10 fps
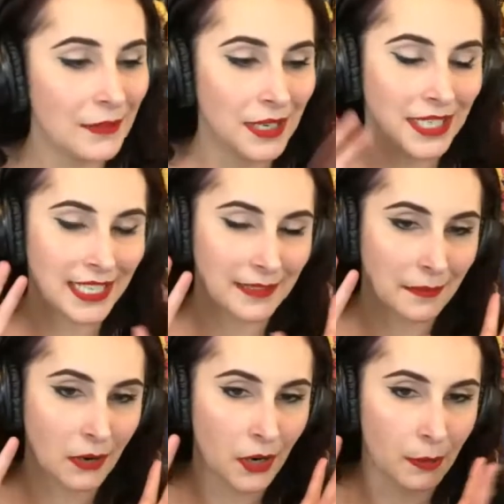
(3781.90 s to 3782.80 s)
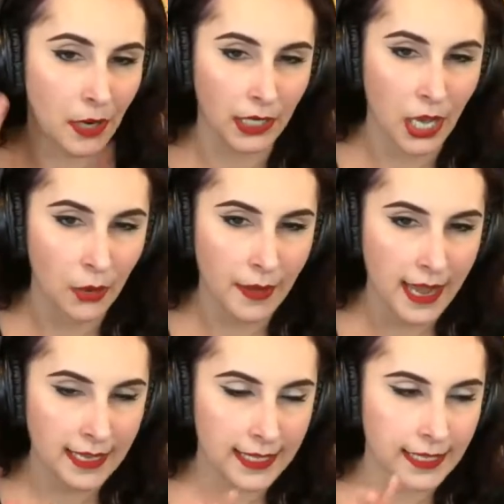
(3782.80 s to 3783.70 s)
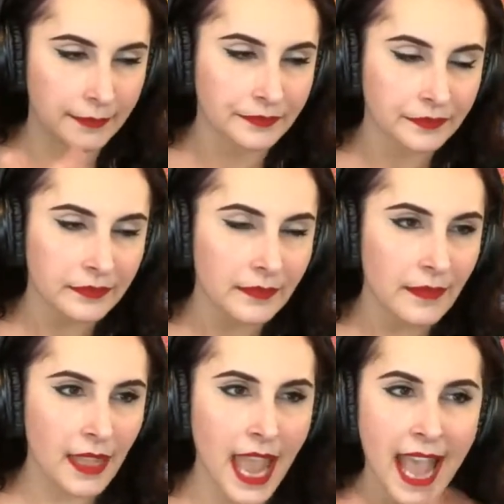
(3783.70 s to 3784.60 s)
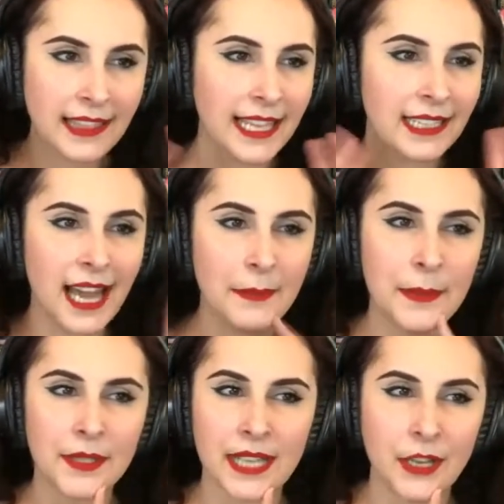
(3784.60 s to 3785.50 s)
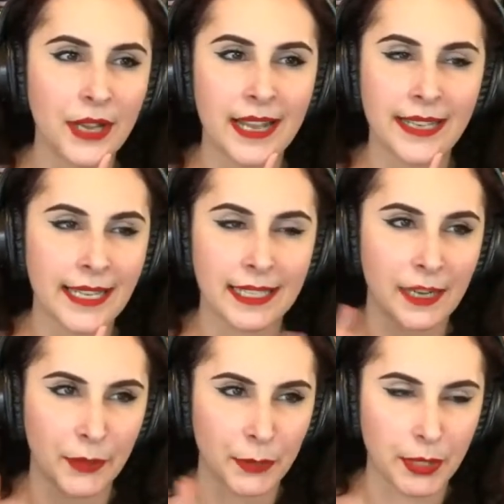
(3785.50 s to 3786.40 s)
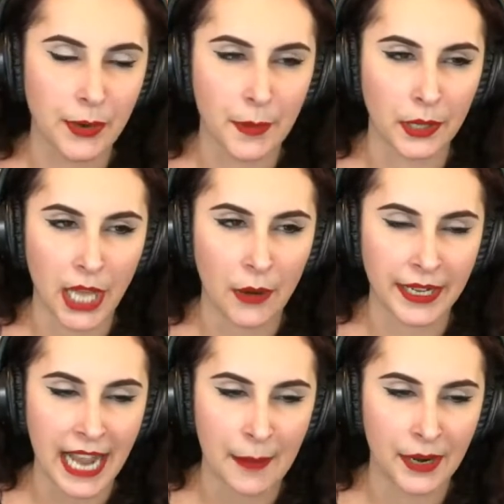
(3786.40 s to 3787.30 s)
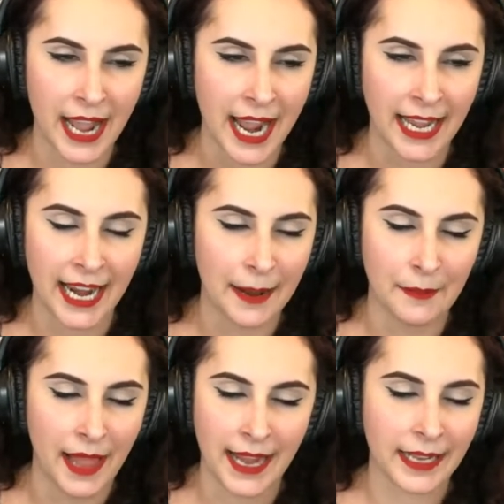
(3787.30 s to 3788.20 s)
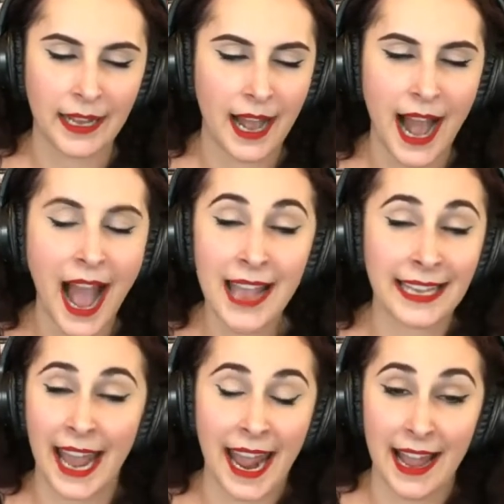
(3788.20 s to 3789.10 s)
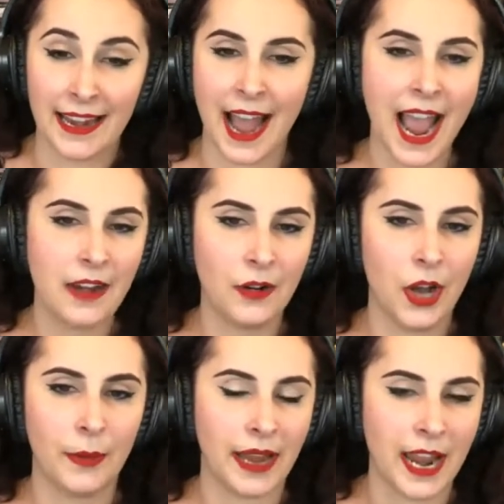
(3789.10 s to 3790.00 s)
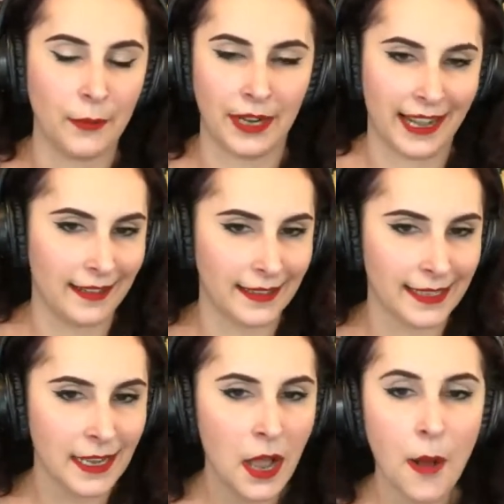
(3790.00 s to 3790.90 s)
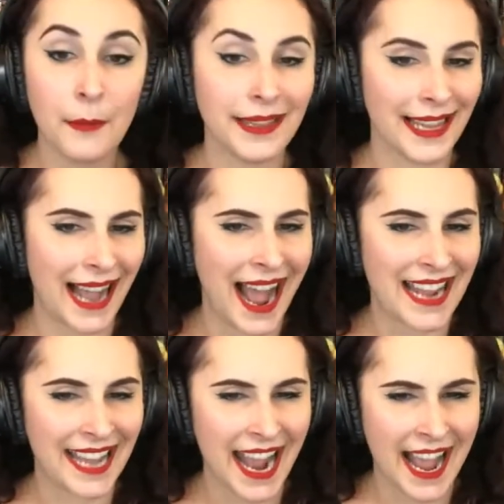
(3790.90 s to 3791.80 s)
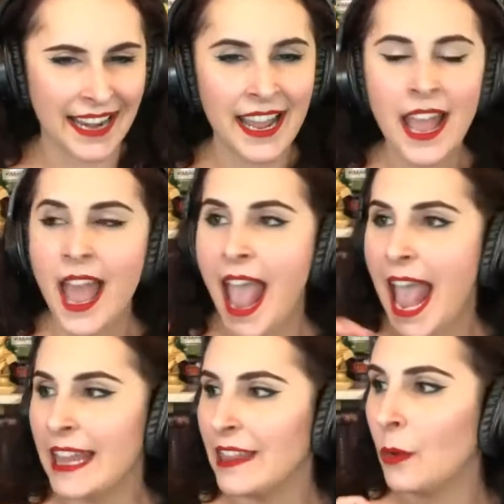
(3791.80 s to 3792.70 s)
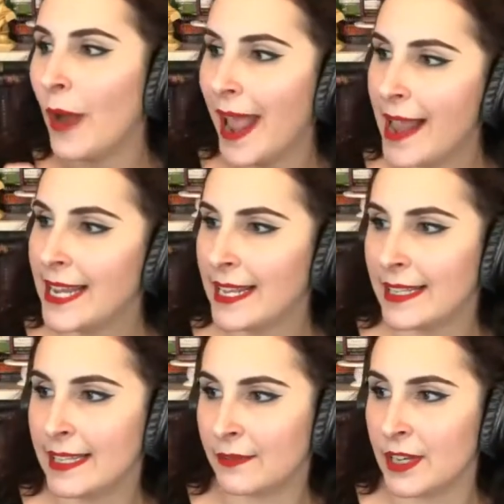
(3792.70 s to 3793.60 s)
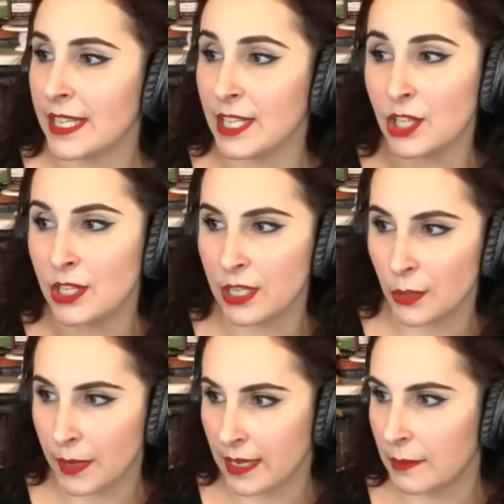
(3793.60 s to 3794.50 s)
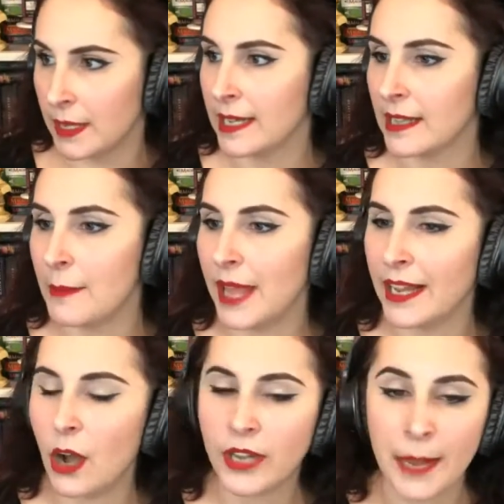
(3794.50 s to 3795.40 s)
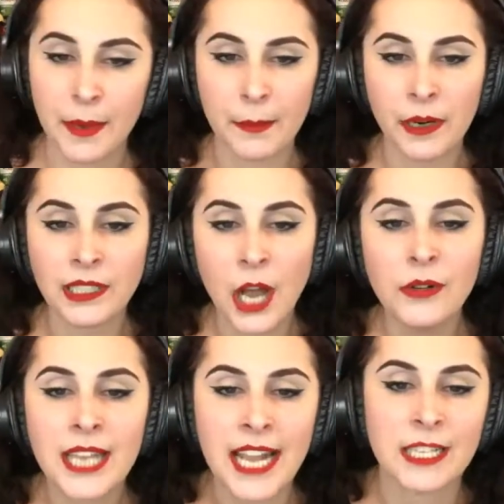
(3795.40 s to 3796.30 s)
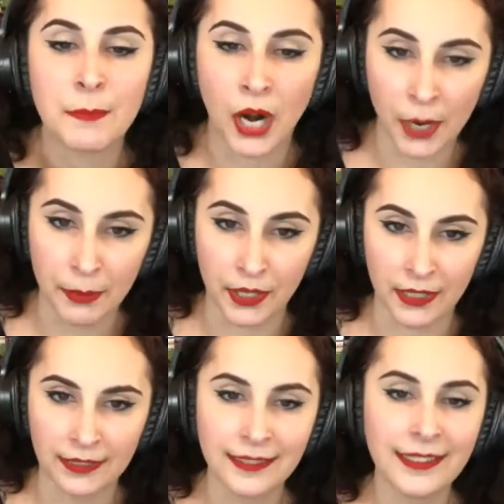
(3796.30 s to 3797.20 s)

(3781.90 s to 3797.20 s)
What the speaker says: which is more Merlot based. And like a lot of people say, you can't taste the difference between Merlot and Cabernet. And I'm like, I can. I don't know about anyone else, but like I can. And the way I taste the difference is stupid because I'm like, okay, but Merlot tastes purple.